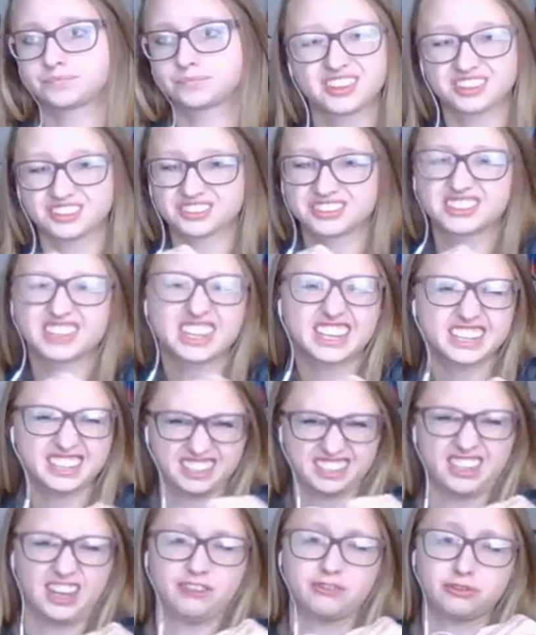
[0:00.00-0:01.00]
There's like
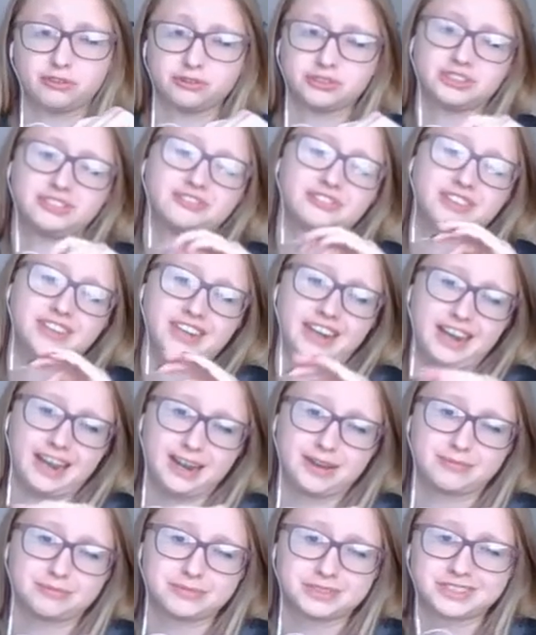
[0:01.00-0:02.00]
several different
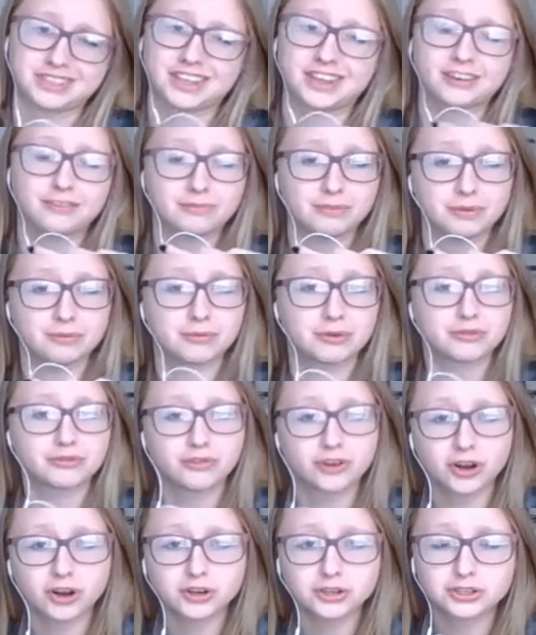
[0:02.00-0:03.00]
names they have been
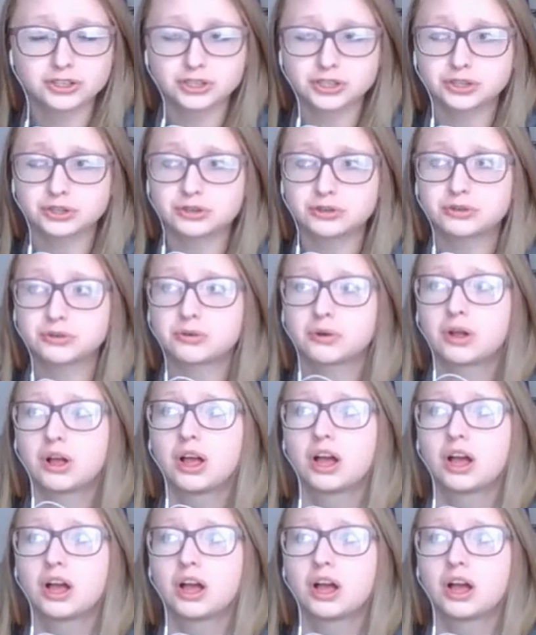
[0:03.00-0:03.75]
referred to.